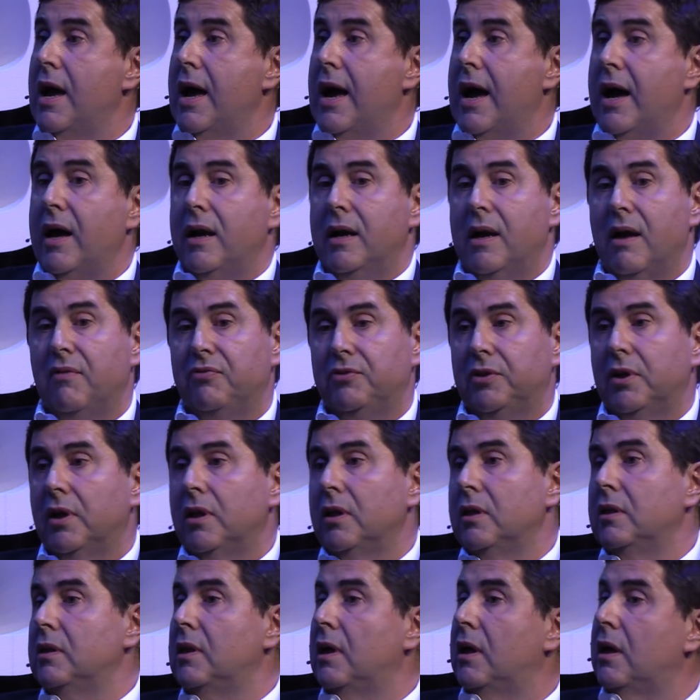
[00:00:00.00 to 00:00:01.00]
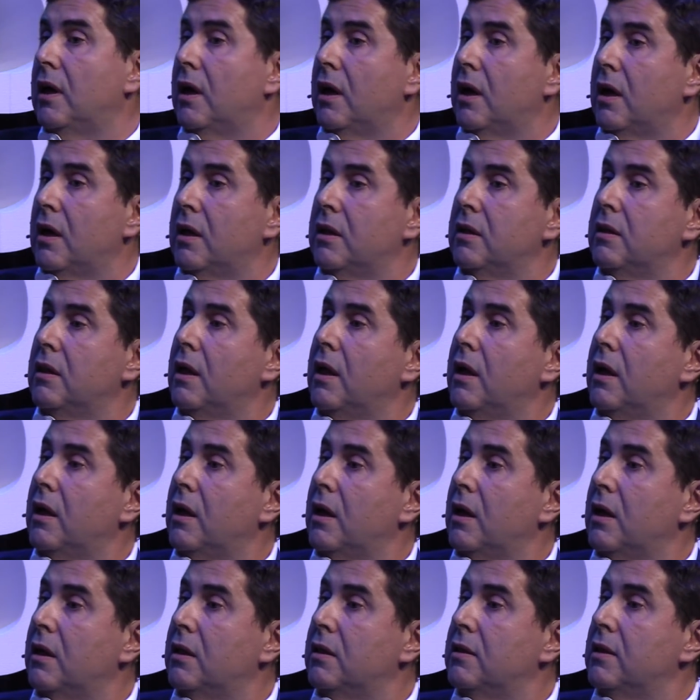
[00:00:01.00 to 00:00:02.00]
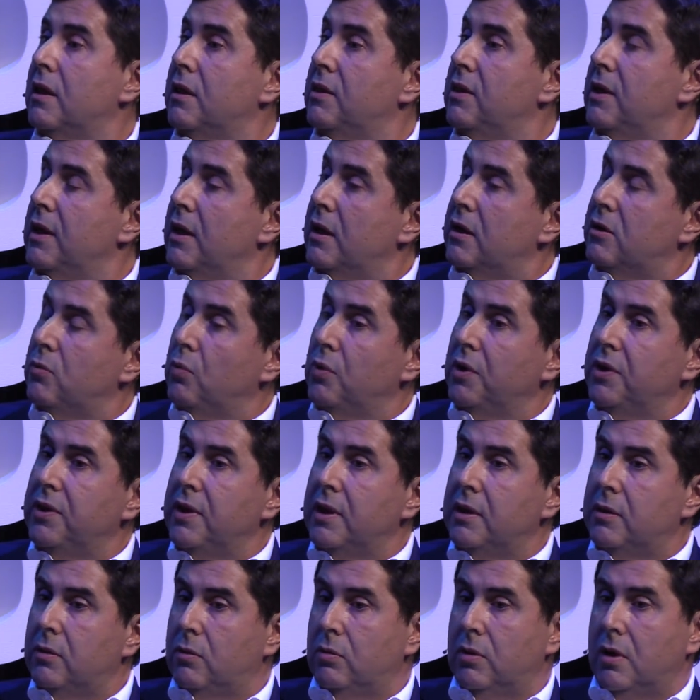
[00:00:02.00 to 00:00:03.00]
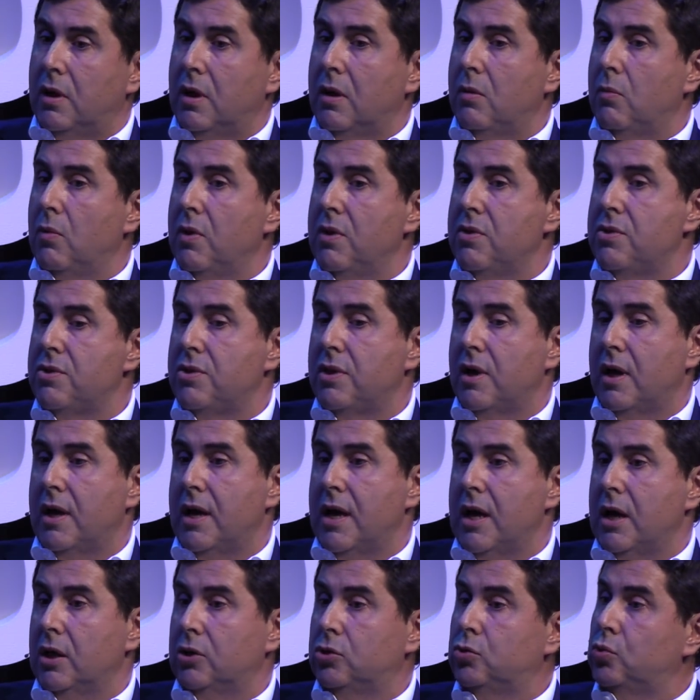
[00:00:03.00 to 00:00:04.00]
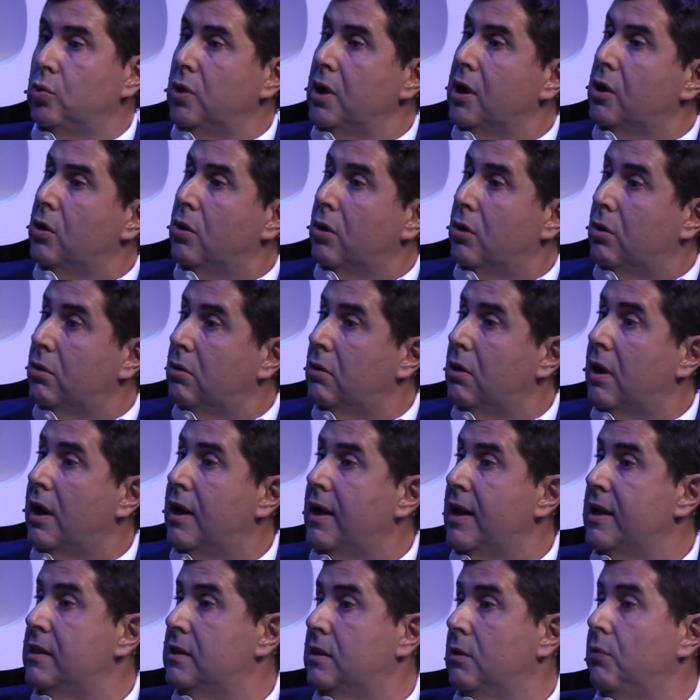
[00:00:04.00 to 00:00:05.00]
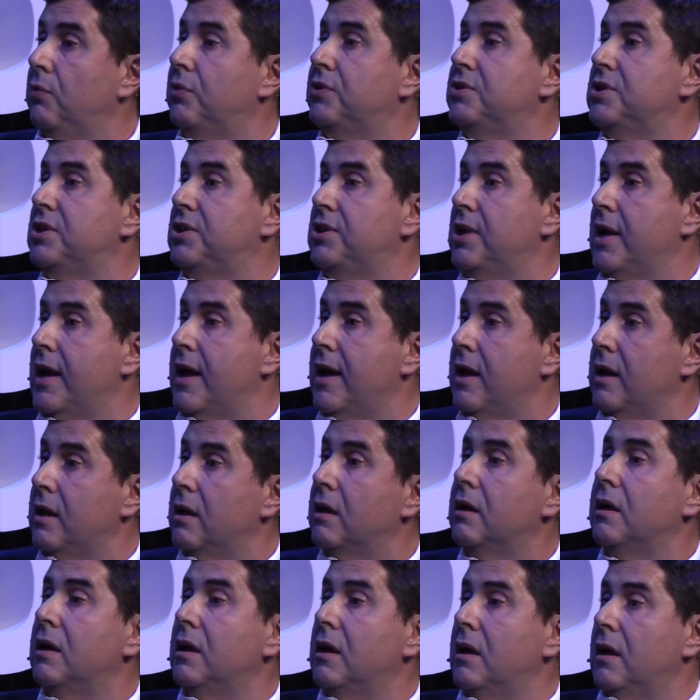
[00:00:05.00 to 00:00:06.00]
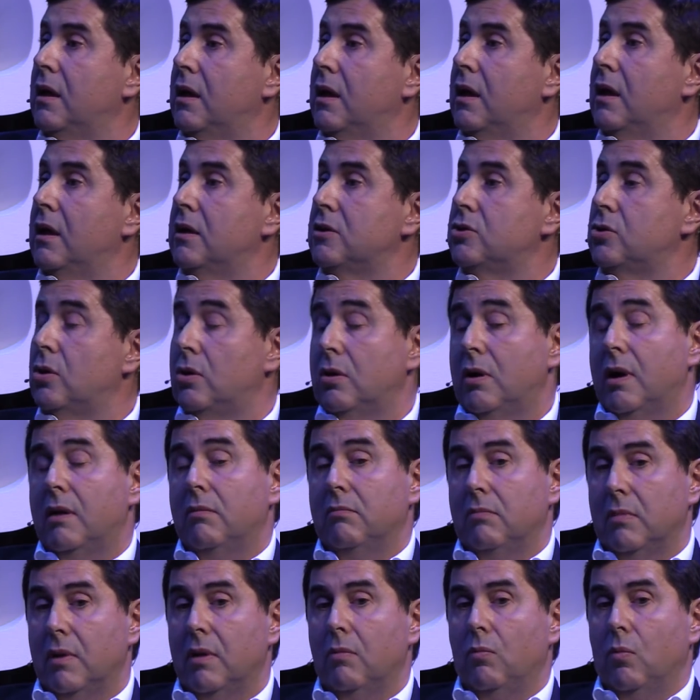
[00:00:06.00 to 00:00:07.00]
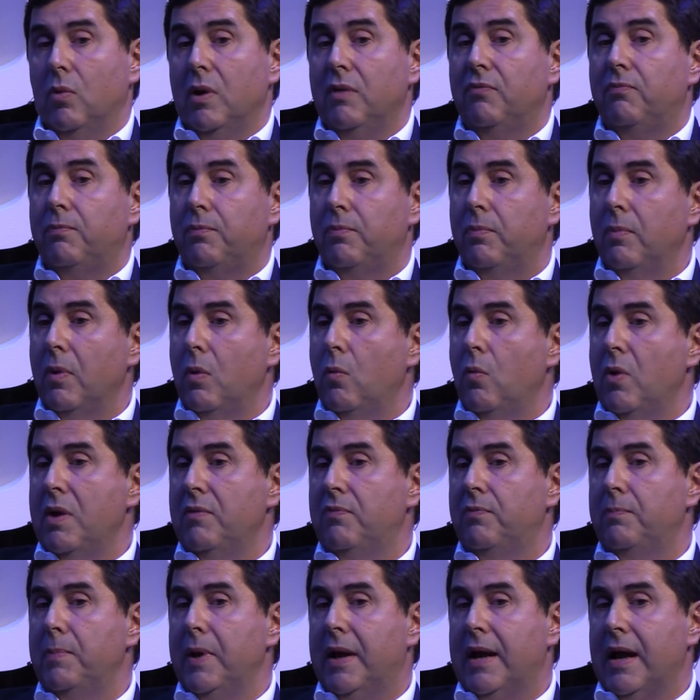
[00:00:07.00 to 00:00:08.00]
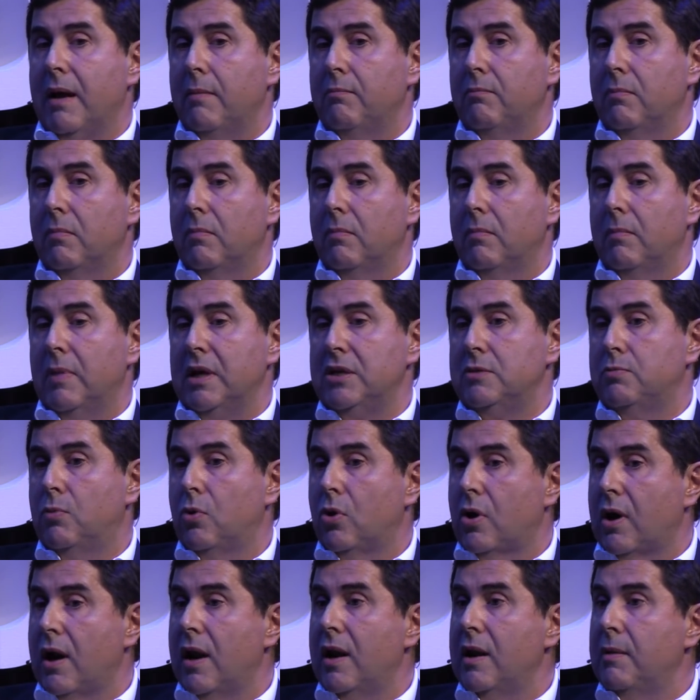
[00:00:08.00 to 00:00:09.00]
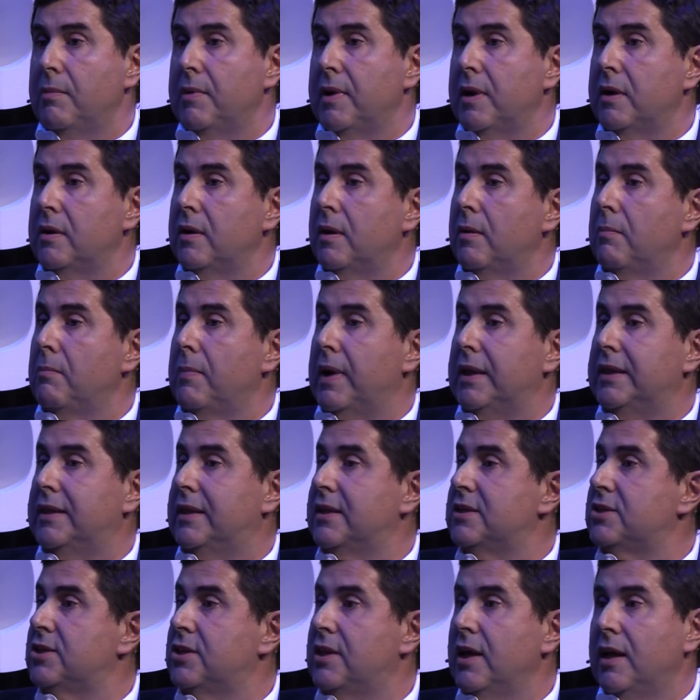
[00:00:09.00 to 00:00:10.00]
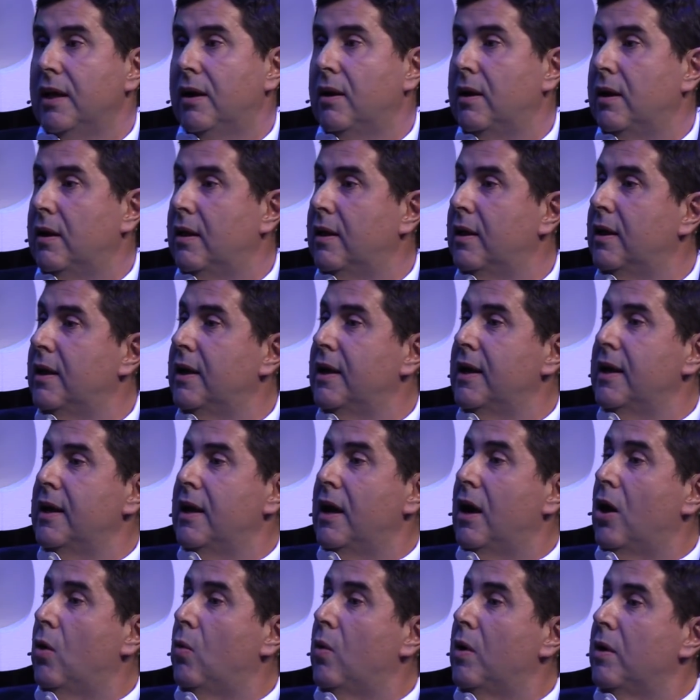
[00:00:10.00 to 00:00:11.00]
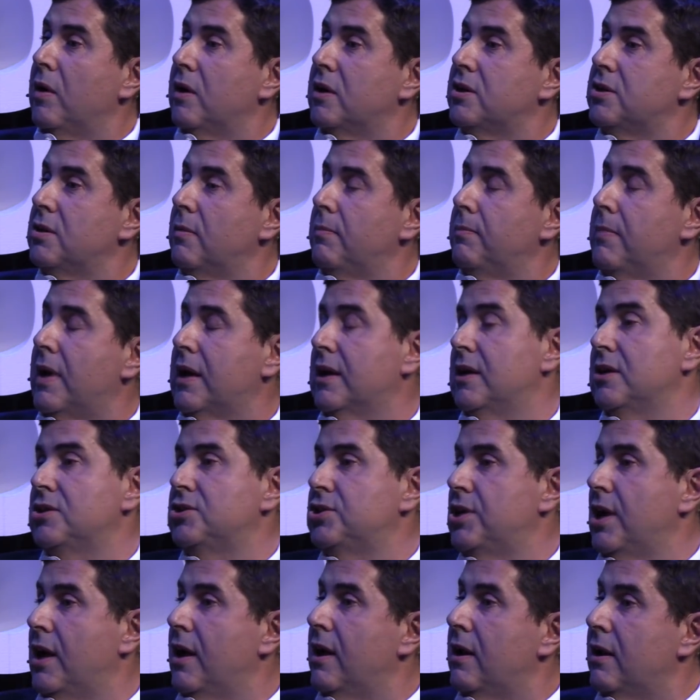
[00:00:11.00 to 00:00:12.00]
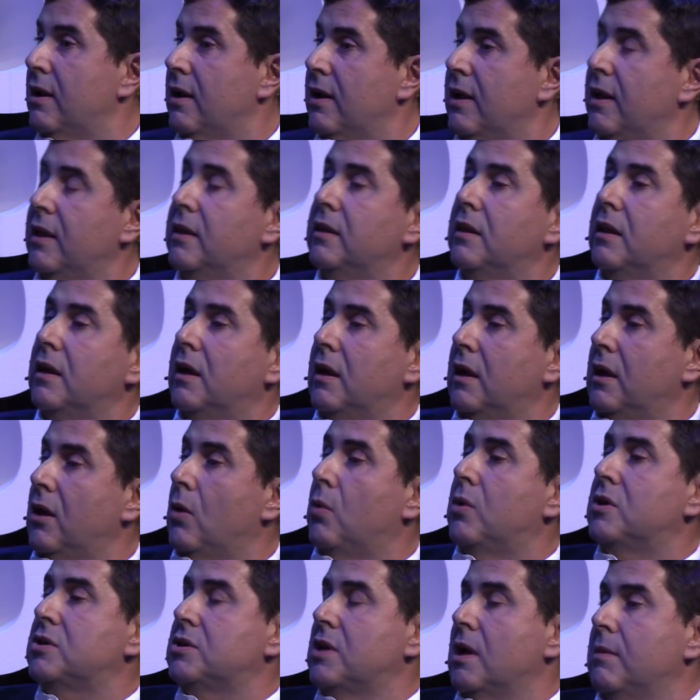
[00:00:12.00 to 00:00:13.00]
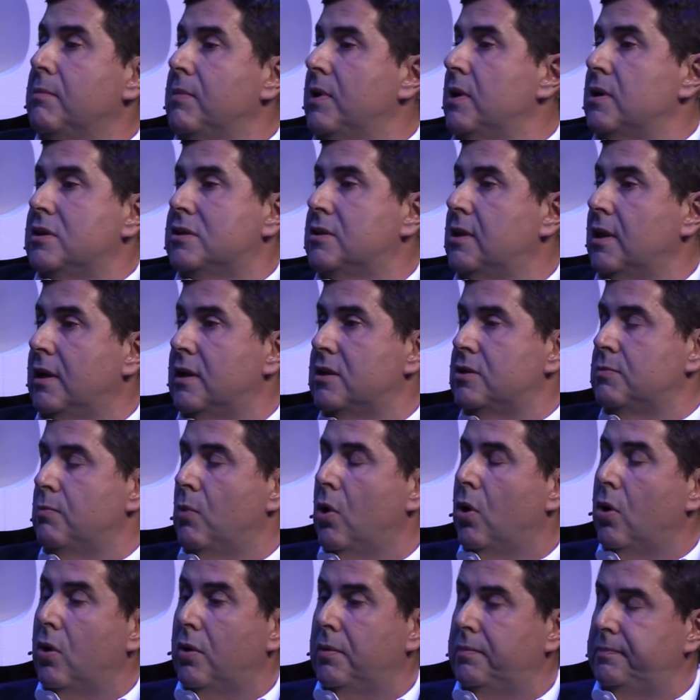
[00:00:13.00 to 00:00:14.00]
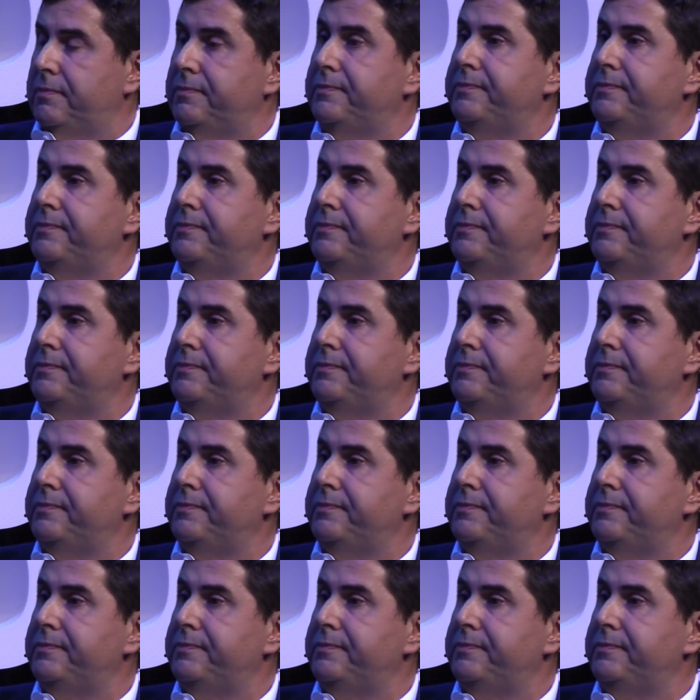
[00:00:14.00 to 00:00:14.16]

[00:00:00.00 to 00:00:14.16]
and after the deal we did with Turico and later with GTA, so we've become much more relevant, but still our market share in our segment is still small.